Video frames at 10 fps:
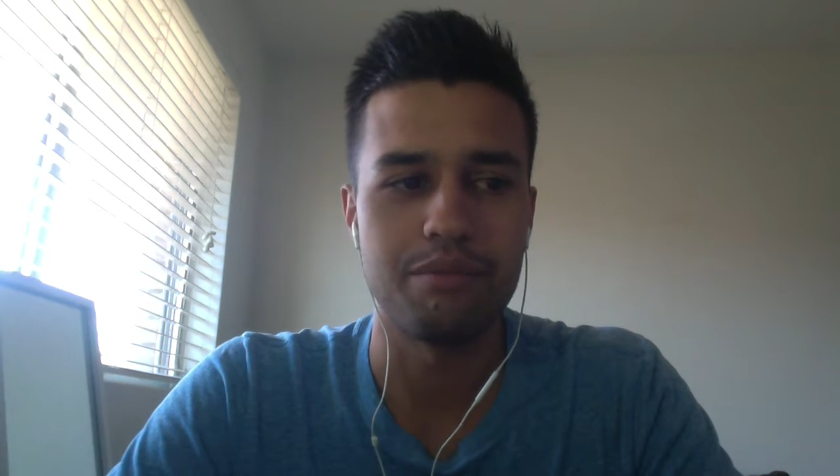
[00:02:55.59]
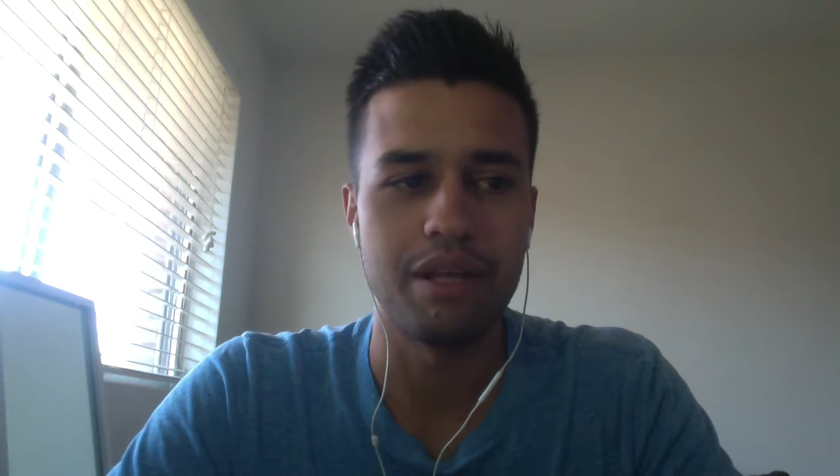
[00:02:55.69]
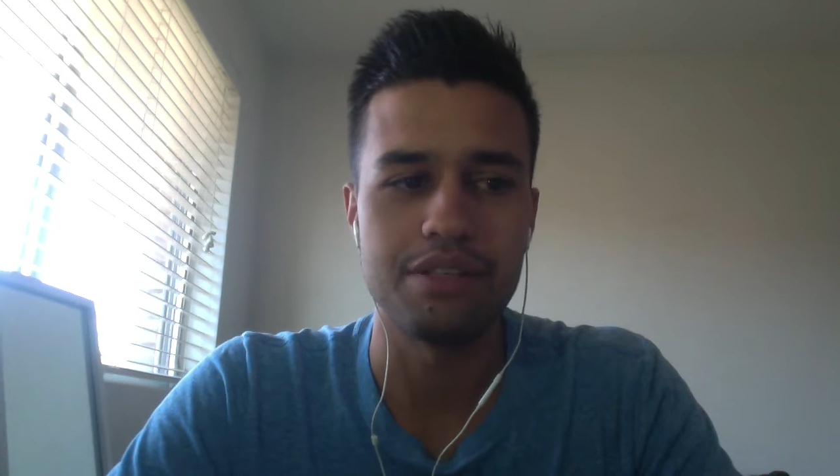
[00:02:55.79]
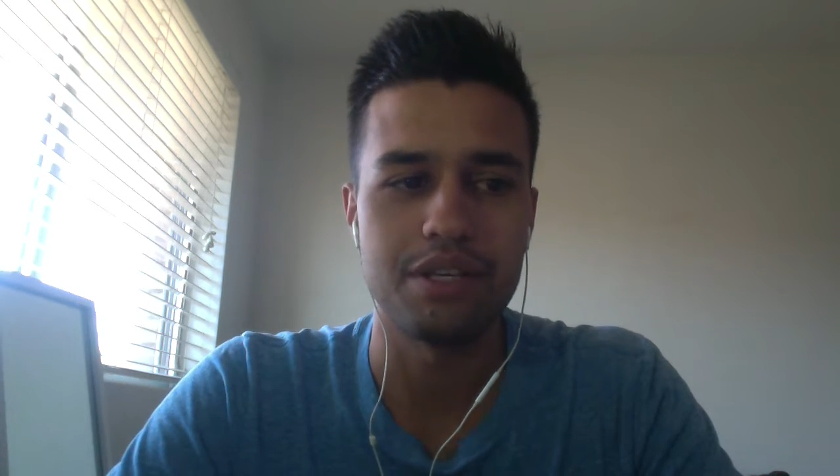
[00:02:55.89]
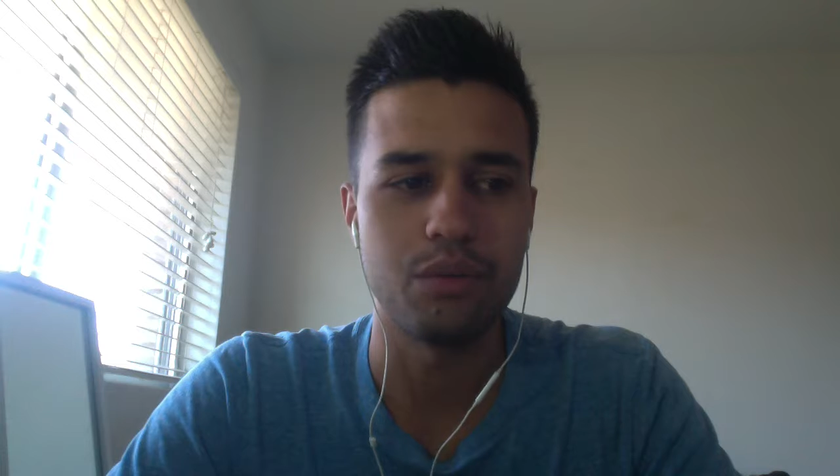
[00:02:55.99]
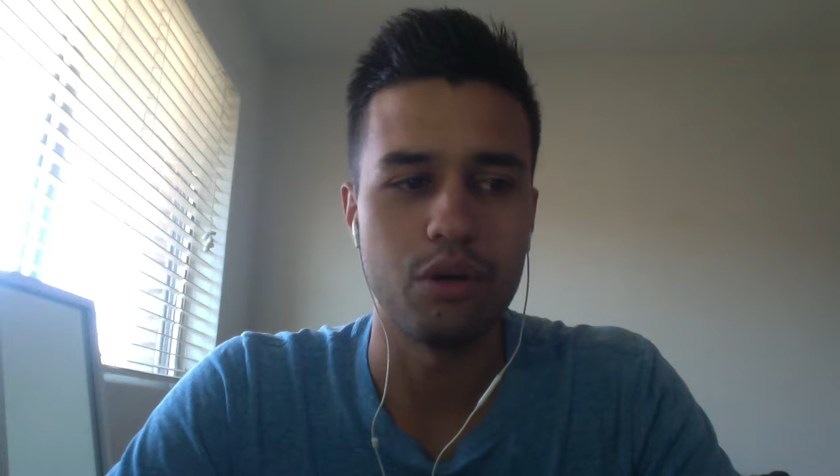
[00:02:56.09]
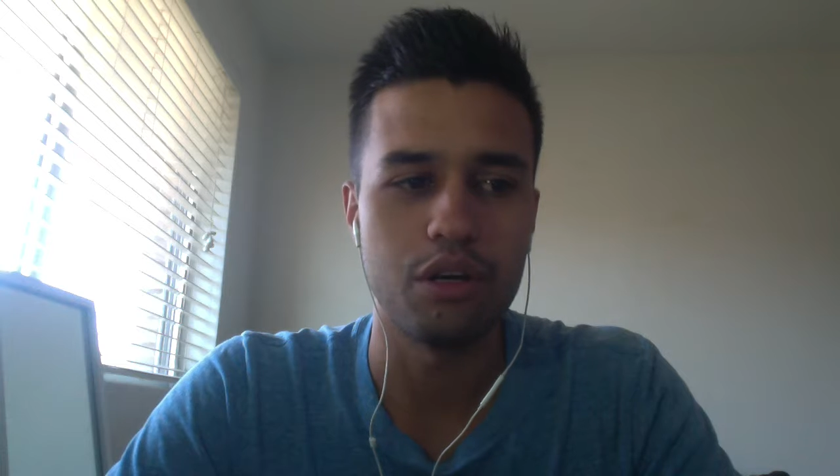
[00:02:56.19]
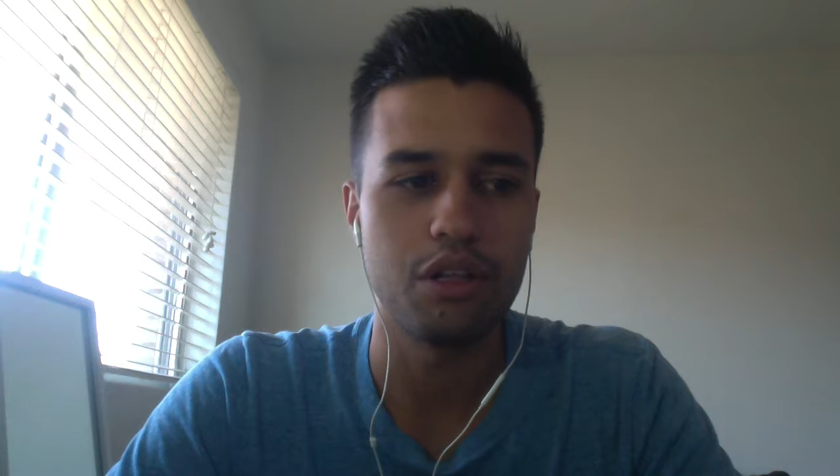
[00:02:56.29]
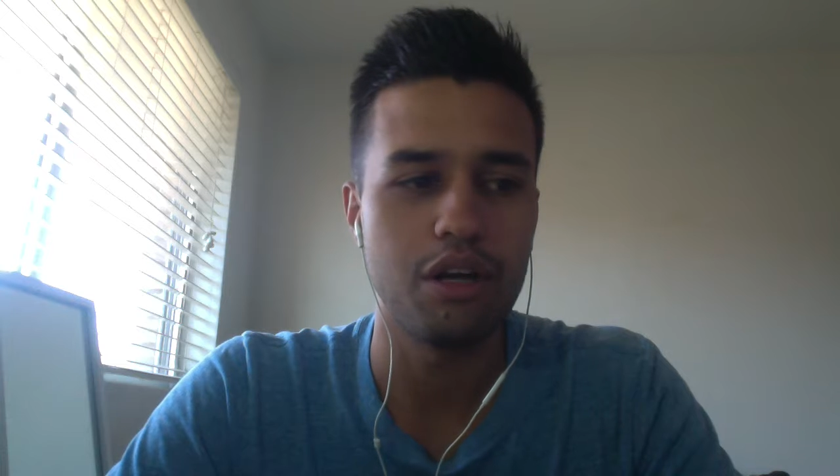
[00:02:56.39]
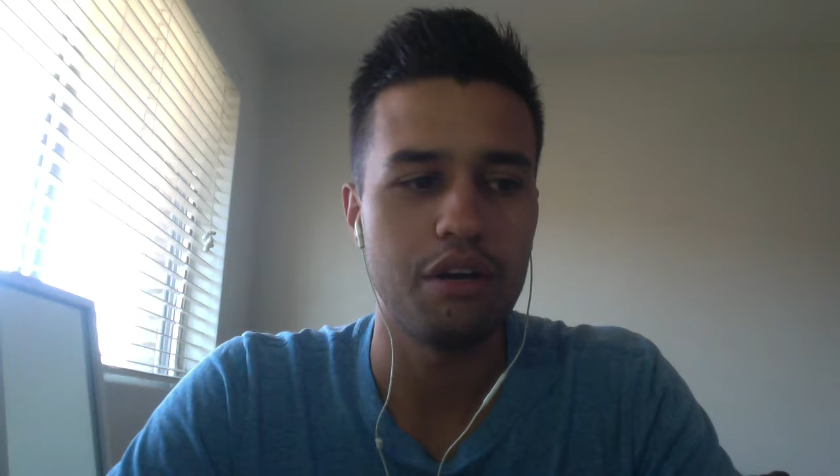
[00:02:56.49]
balancing
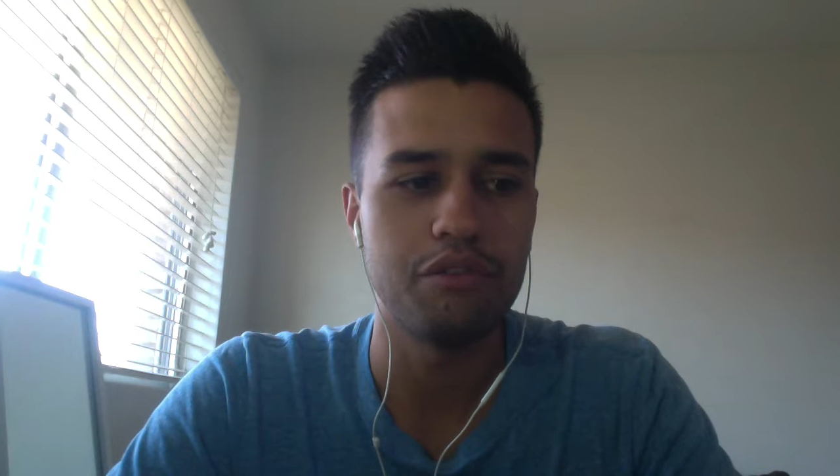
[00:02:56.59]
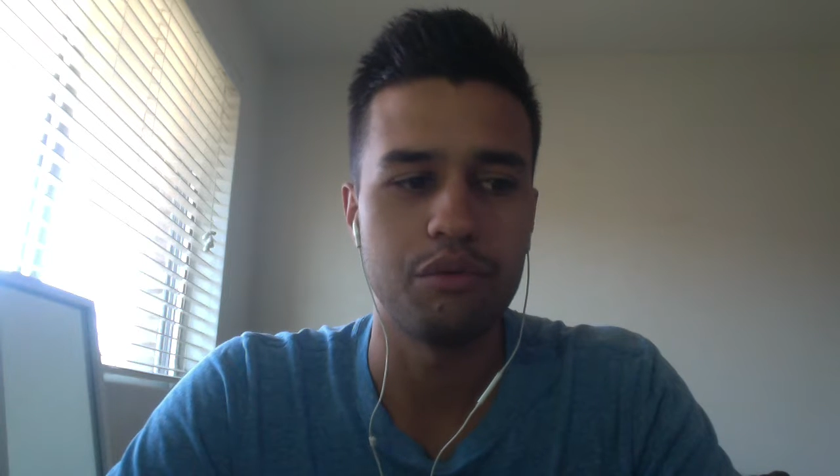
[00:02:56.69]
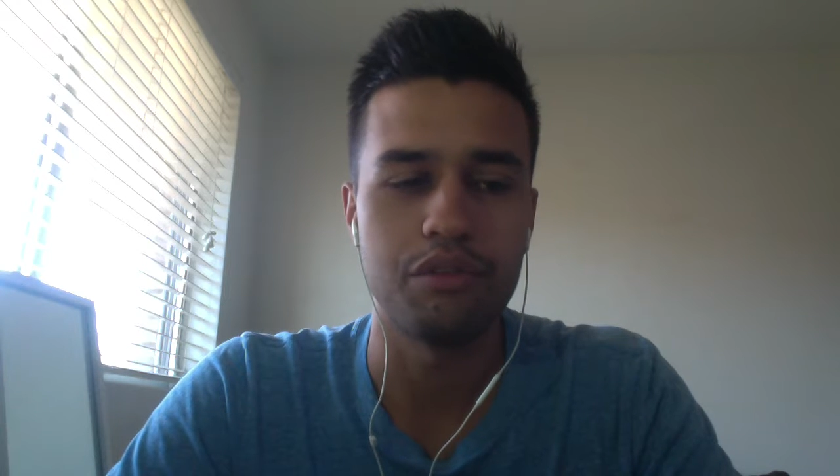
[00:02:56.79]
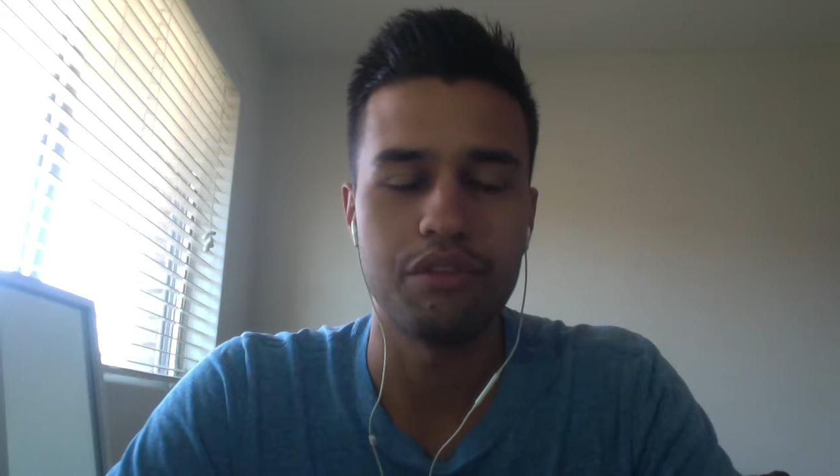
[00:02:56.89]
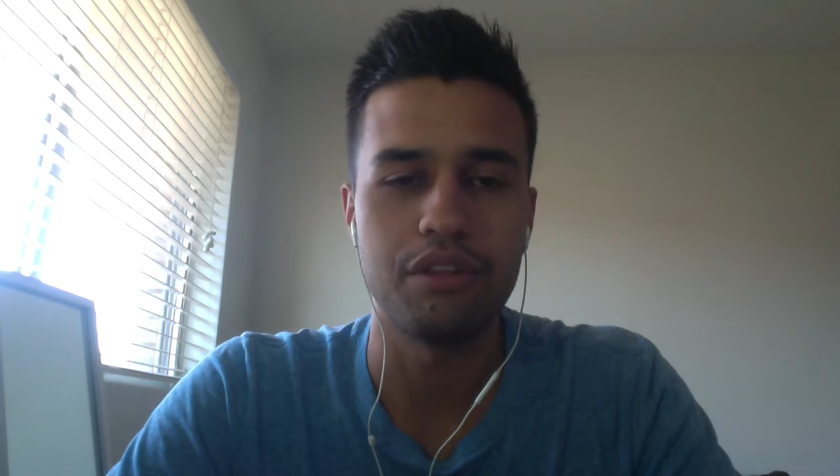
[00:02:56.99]
work life with